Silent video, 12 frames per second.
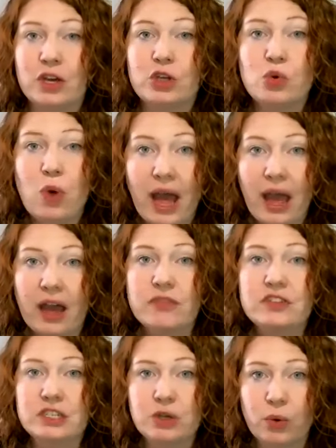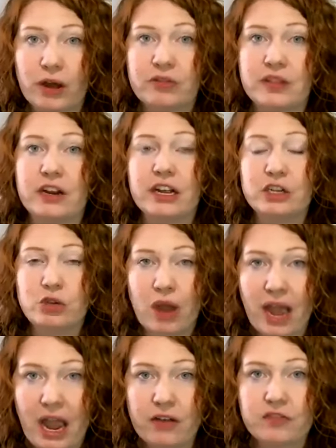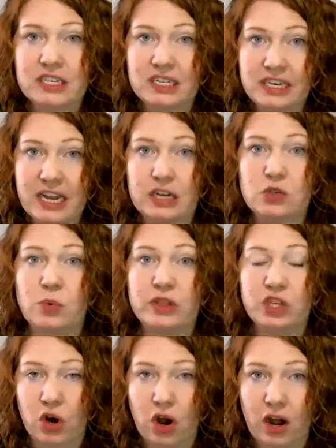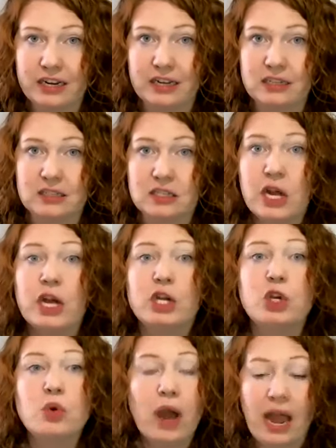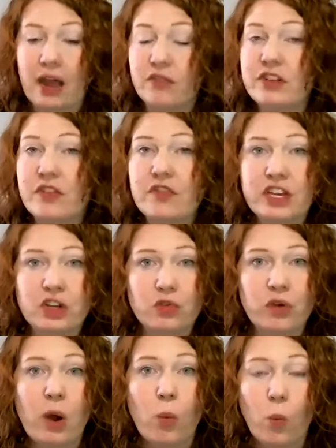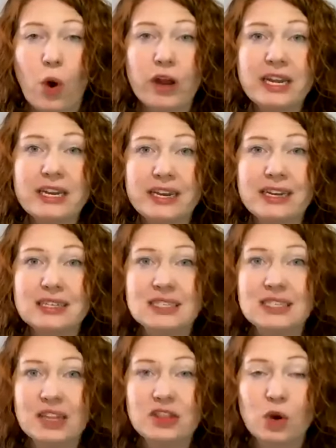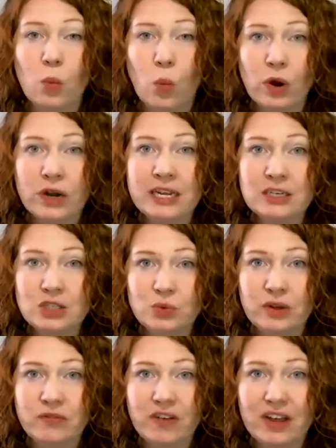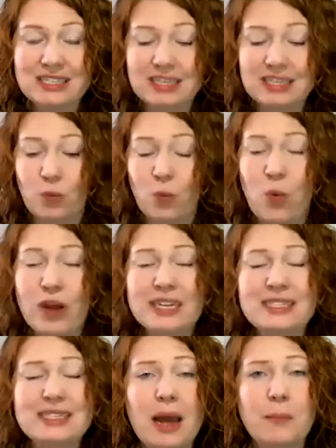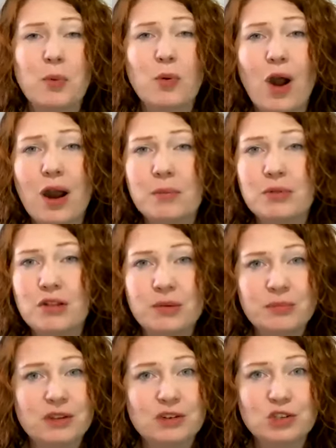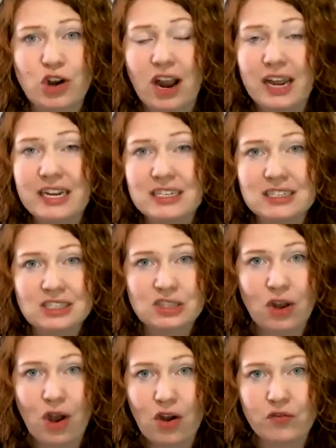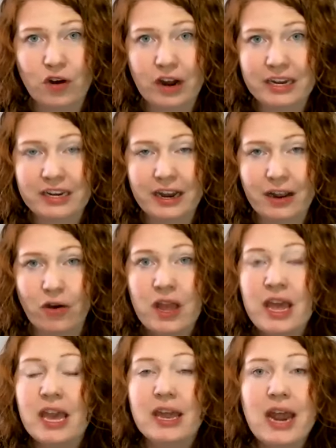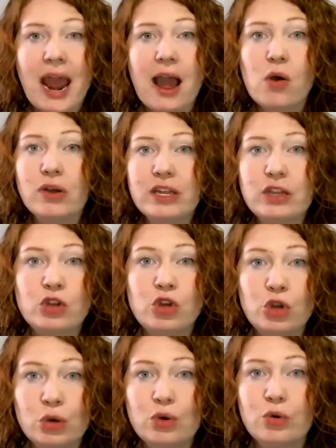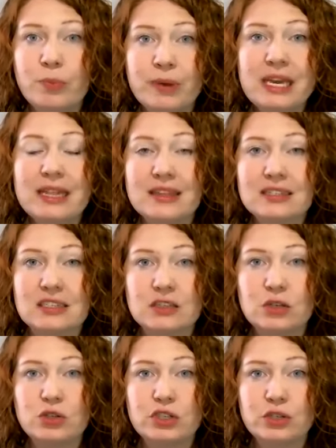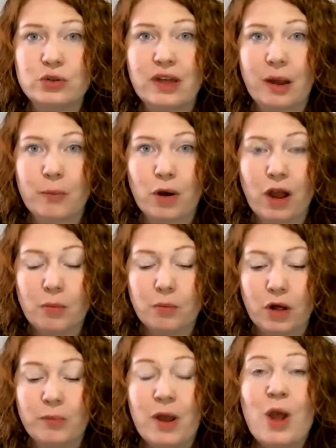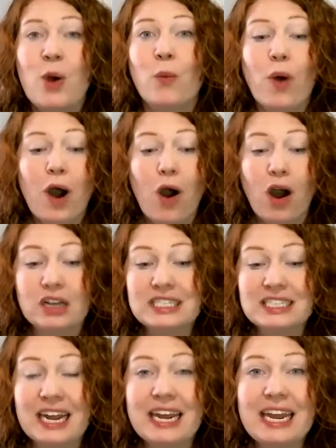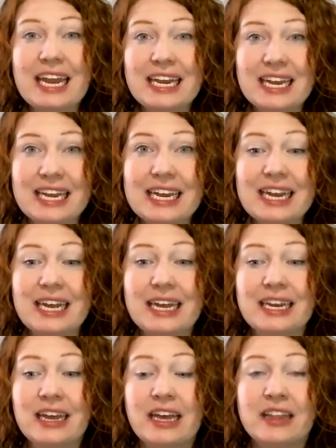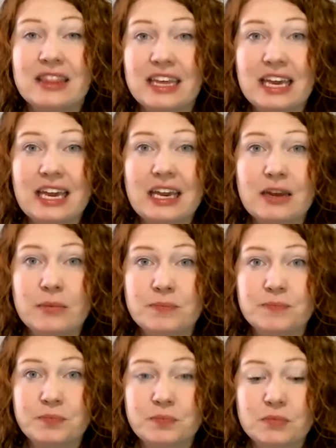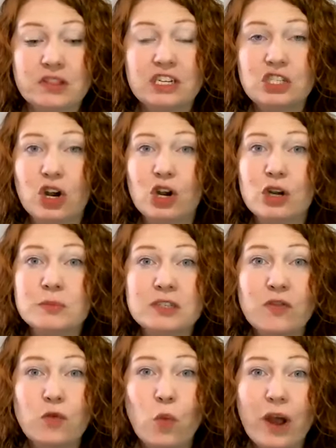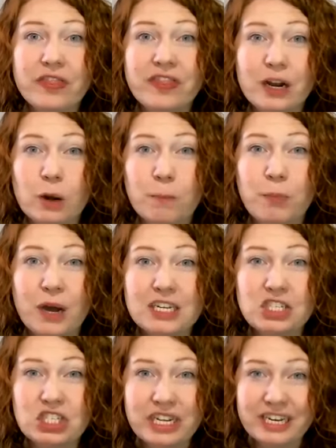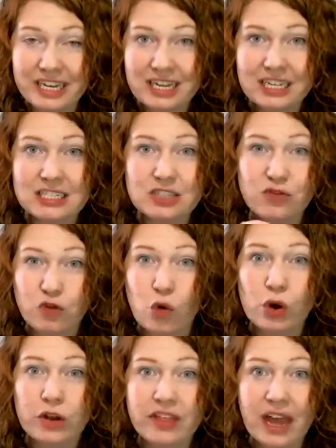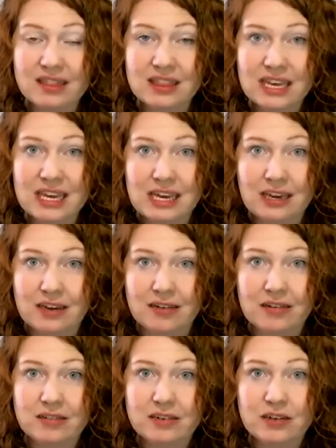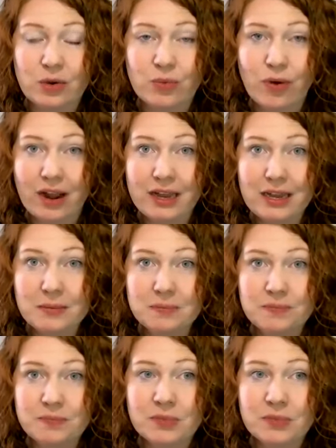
You have to go out there and you have to connect with your audience. You have to figure out what it is that they're wanting to invest in. What is that problem they're trying to solve right now? And how can you be the solution to that problem while staying in the terms of what their budget is for that thing, right?